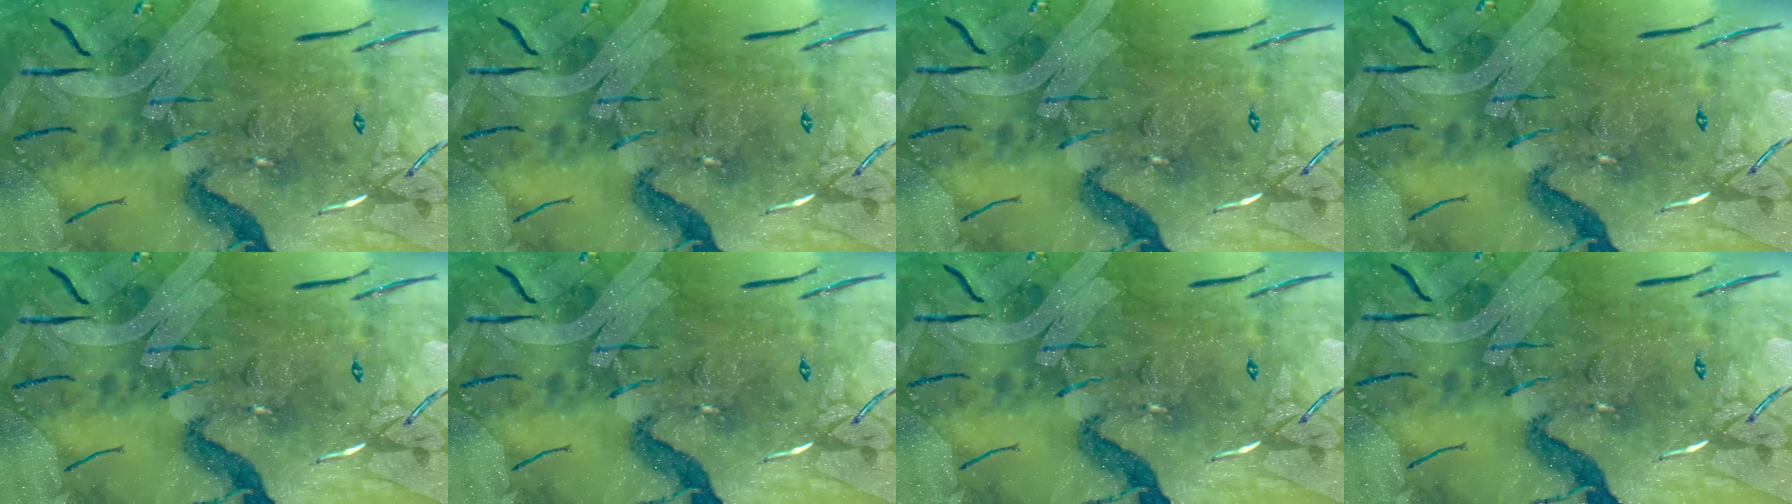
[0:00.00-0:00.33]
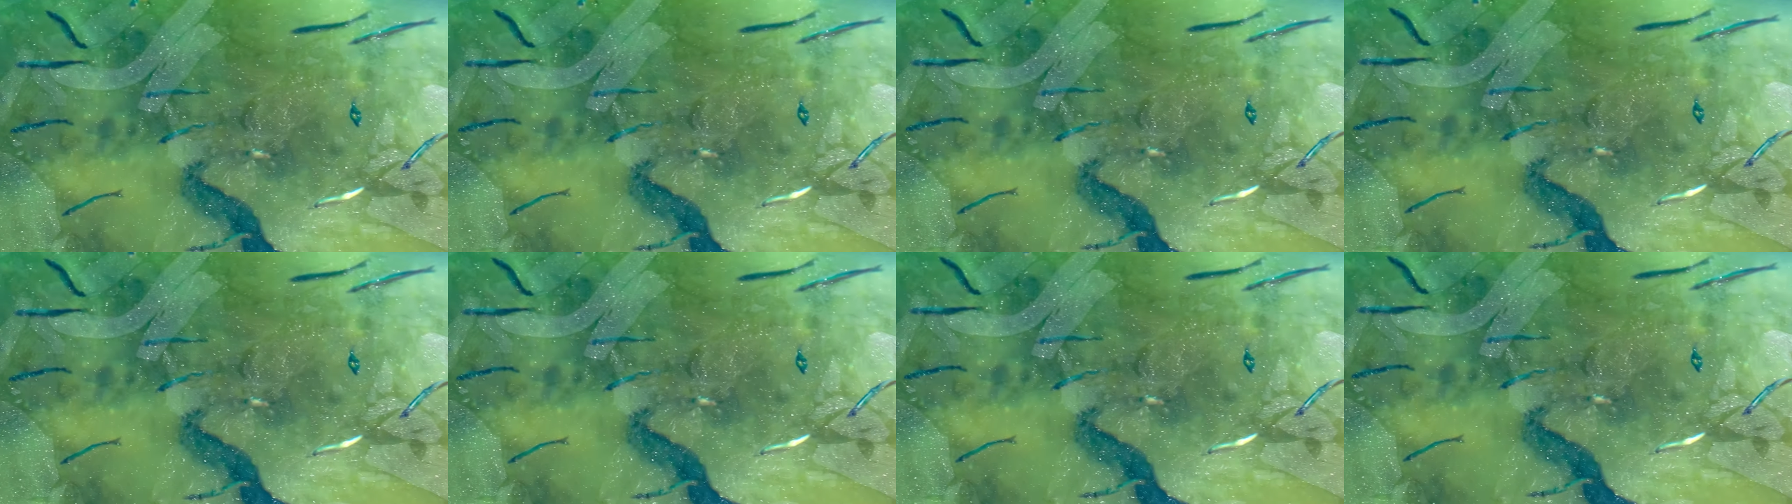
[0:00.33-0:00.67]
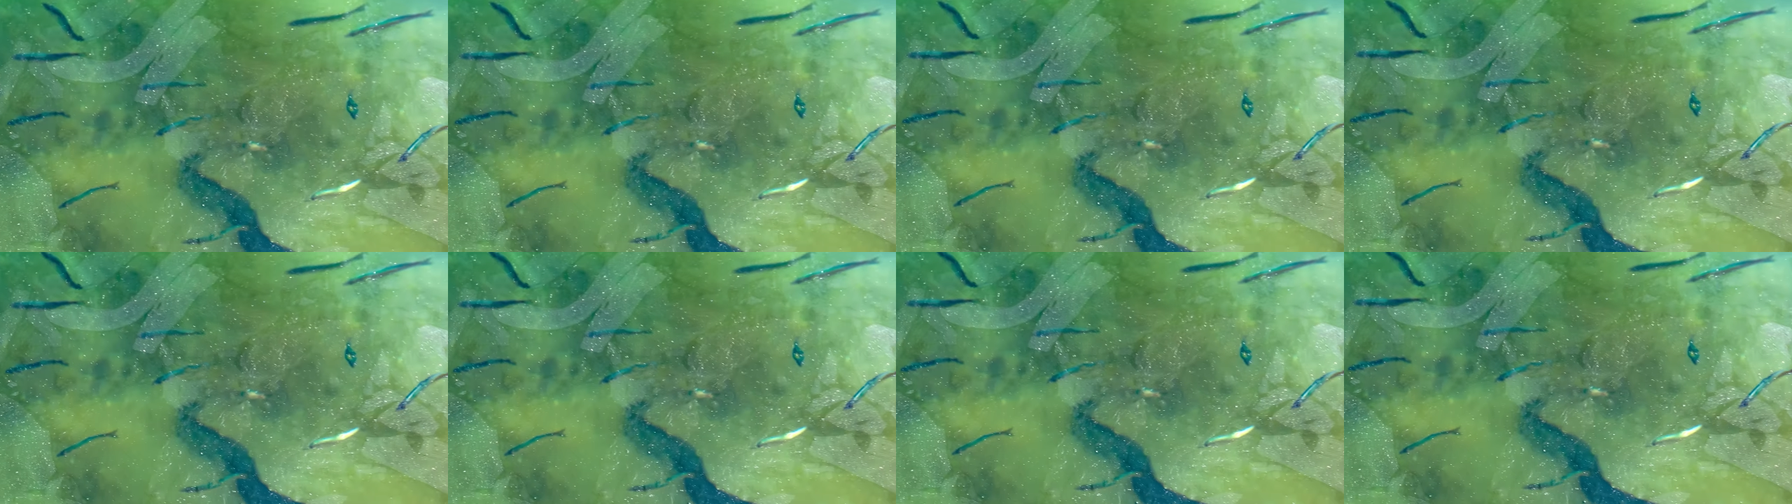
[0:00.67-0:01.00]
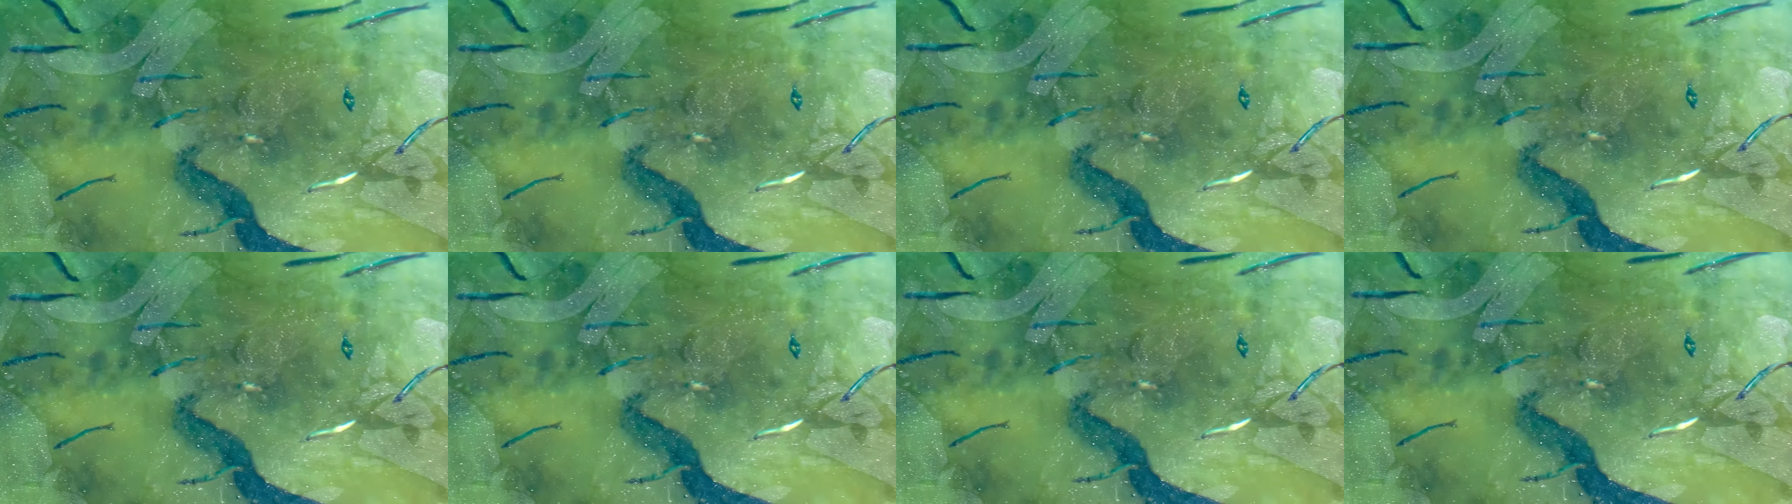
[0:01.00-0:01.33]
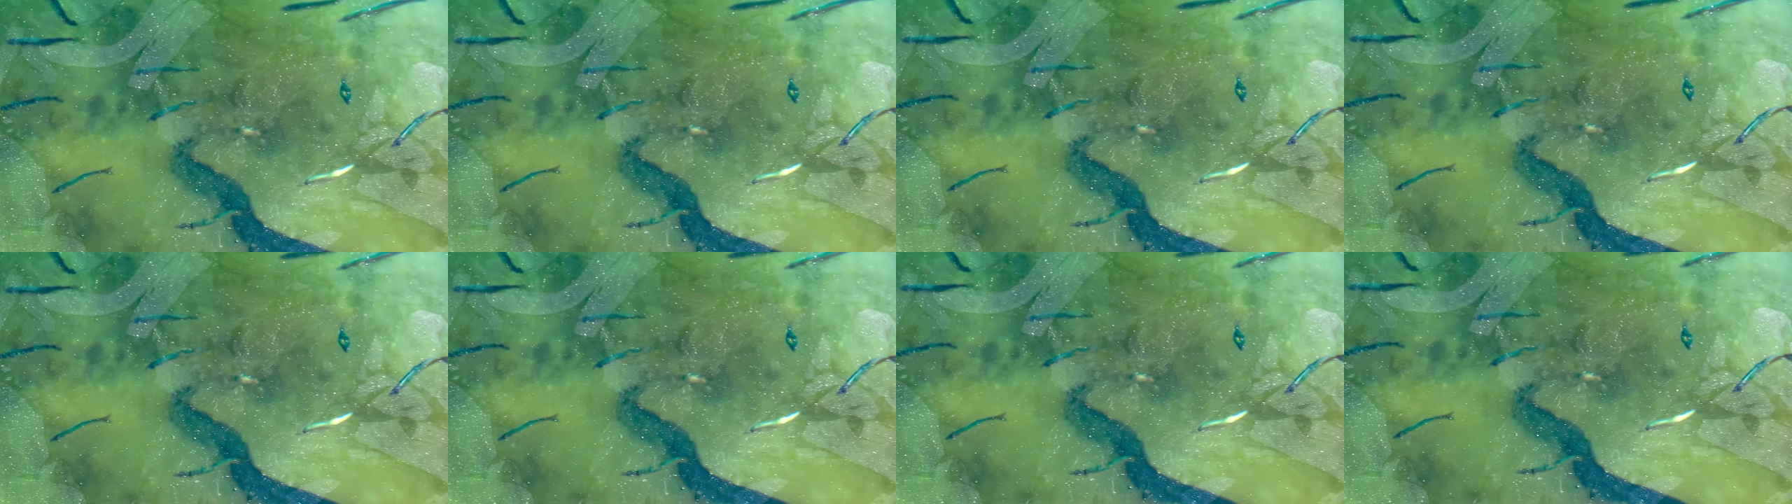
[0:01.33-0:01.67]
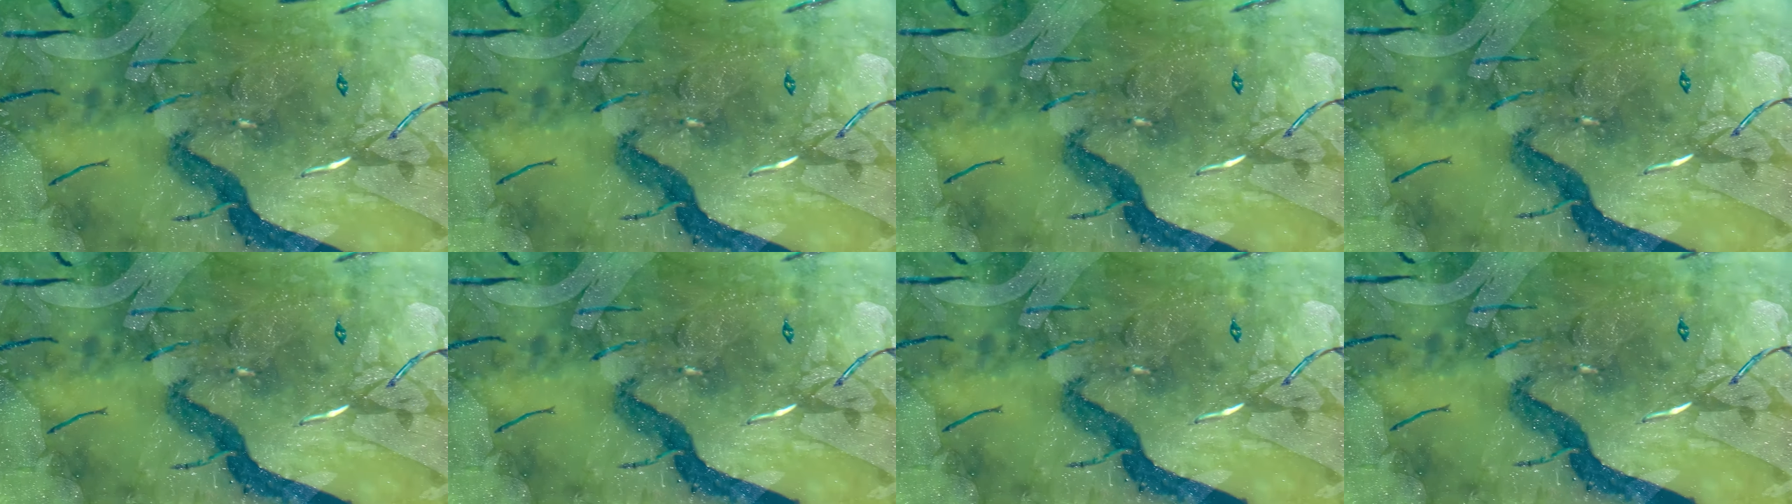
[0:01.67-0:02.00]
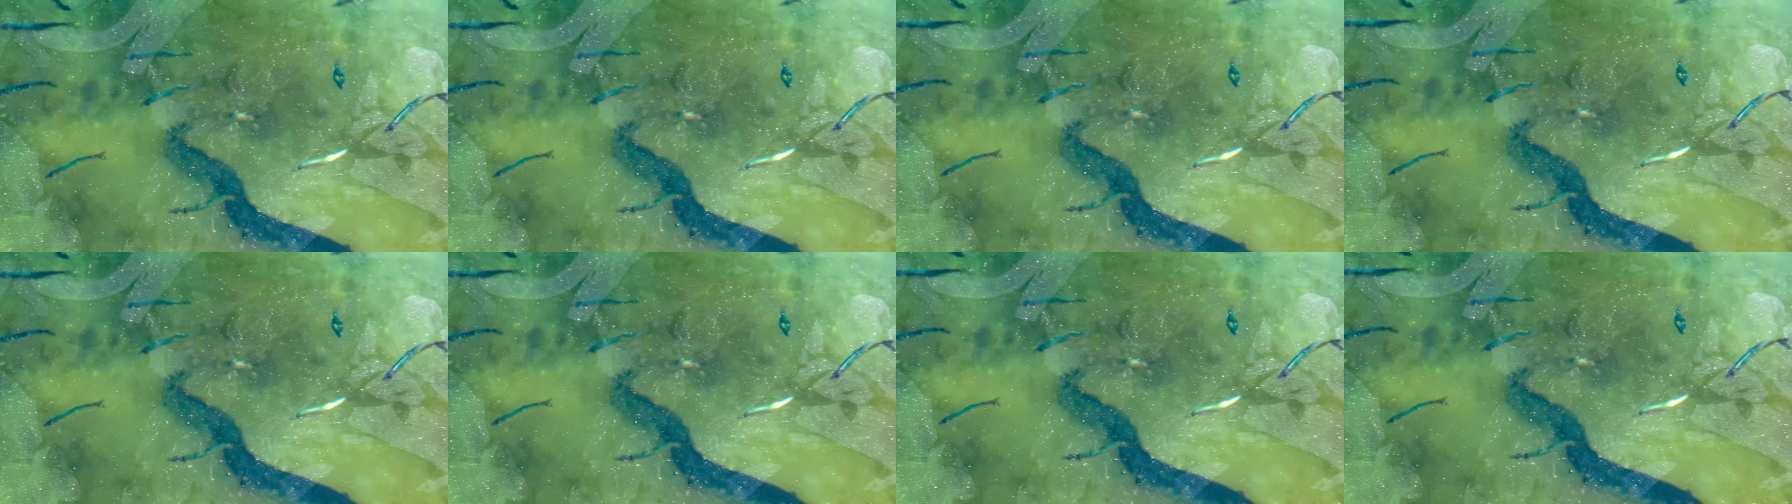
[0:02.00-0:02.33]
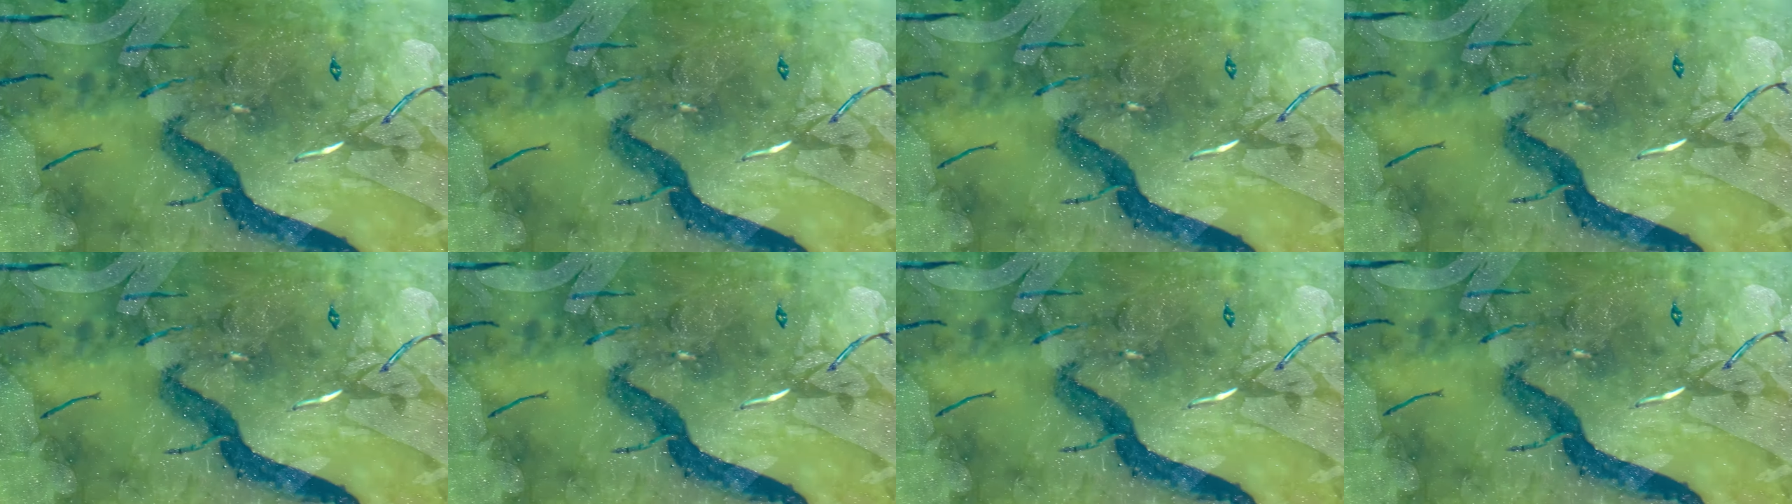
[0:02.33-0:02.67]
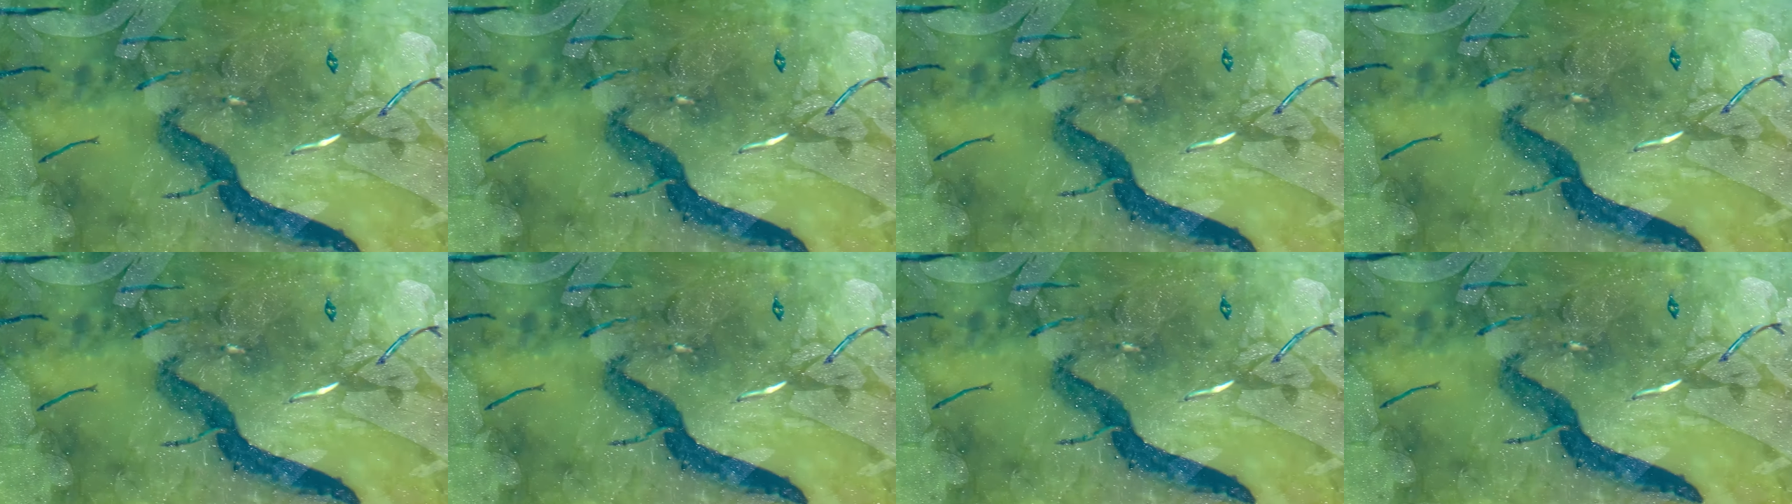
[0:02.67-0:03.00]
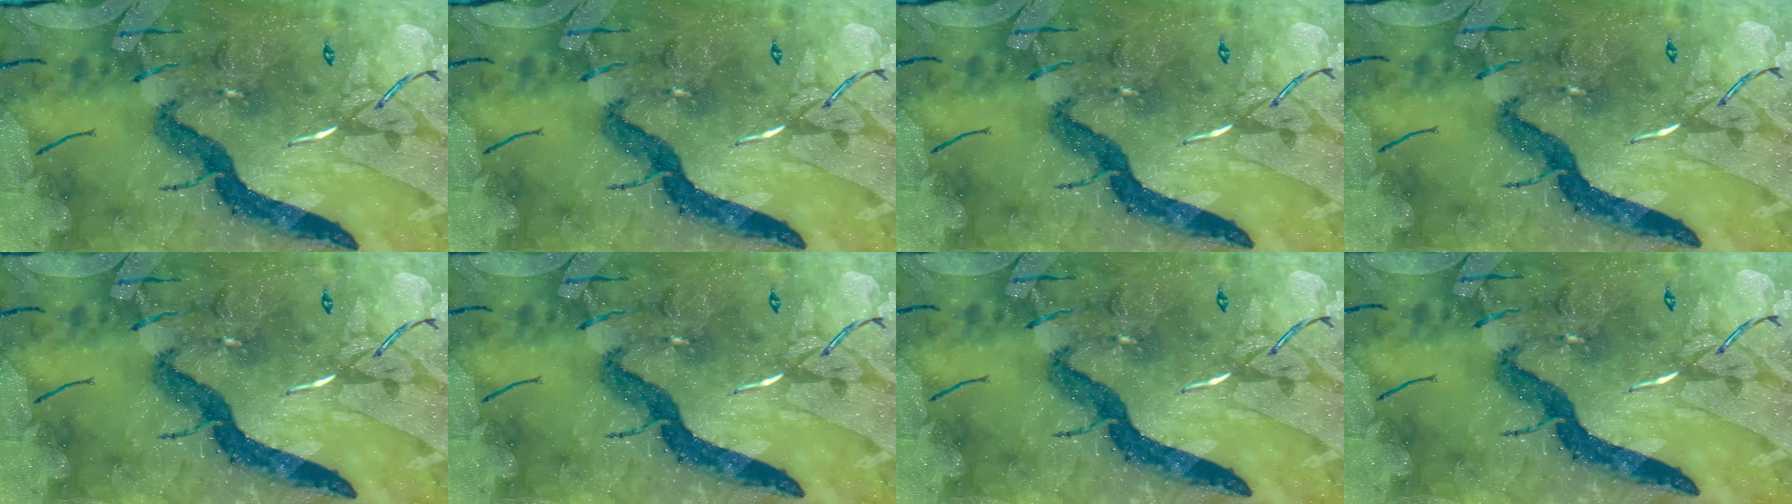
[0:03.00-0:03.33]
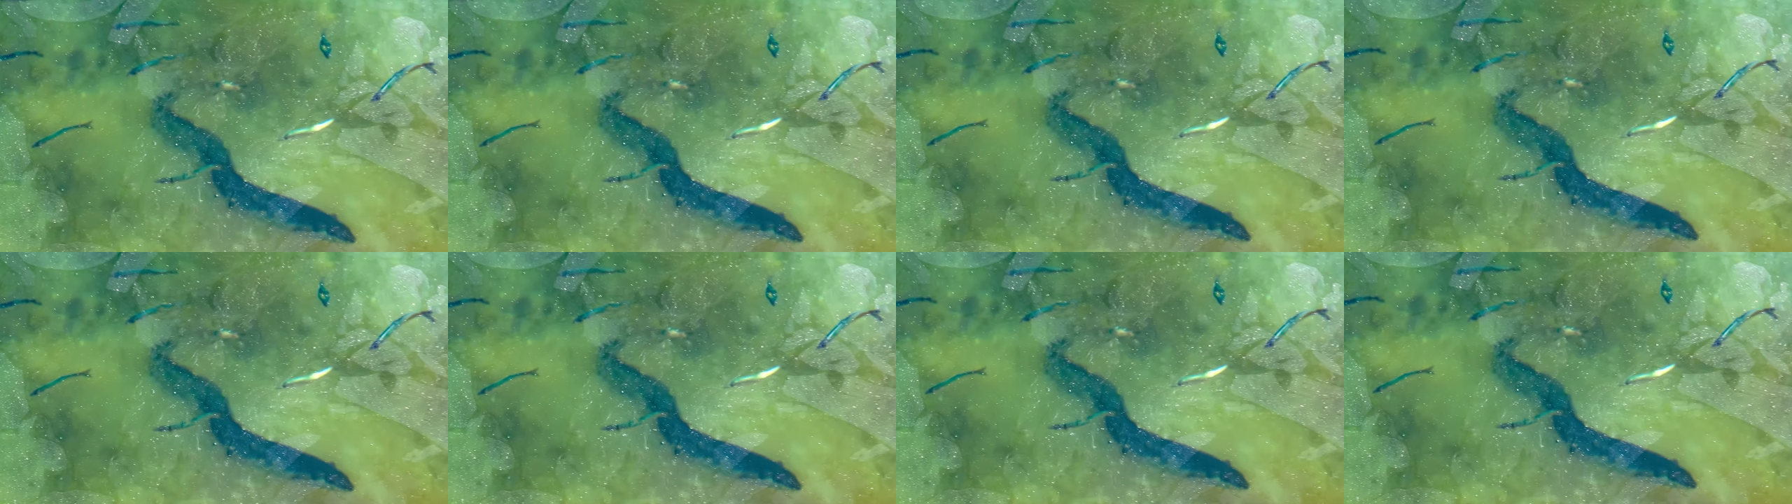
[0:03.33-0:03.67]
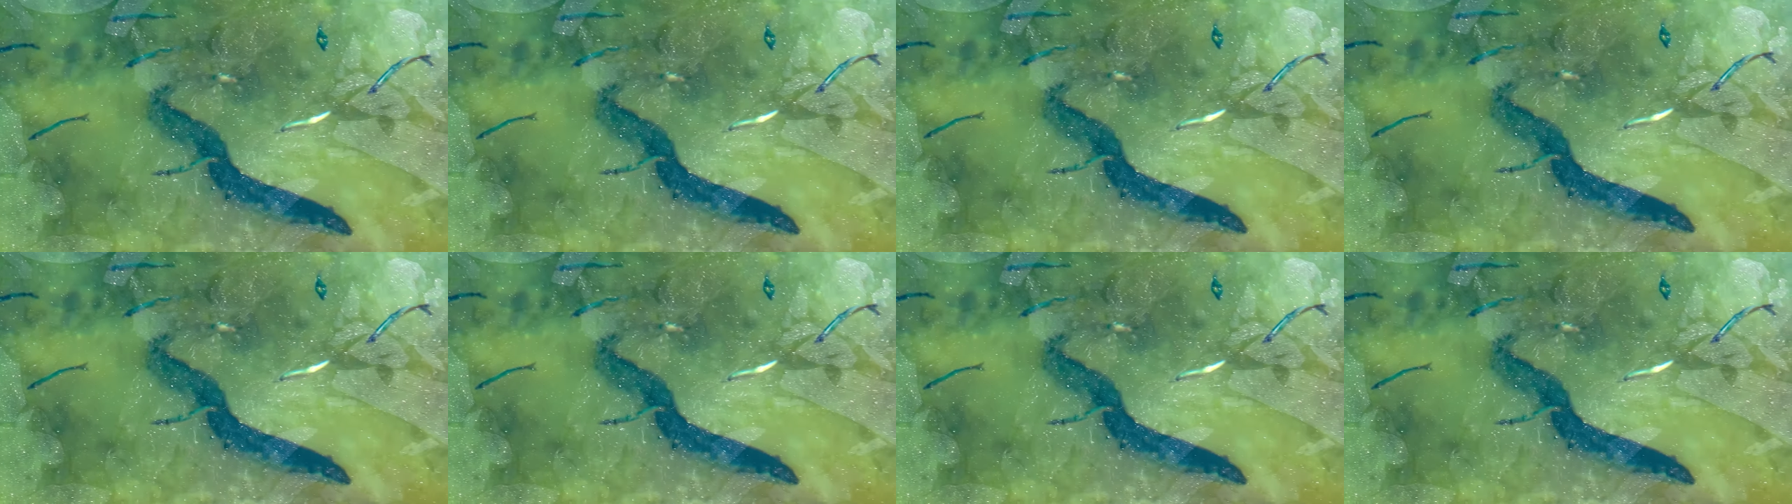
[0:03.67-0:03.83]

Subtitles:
No face is visible, so there are no lips to read.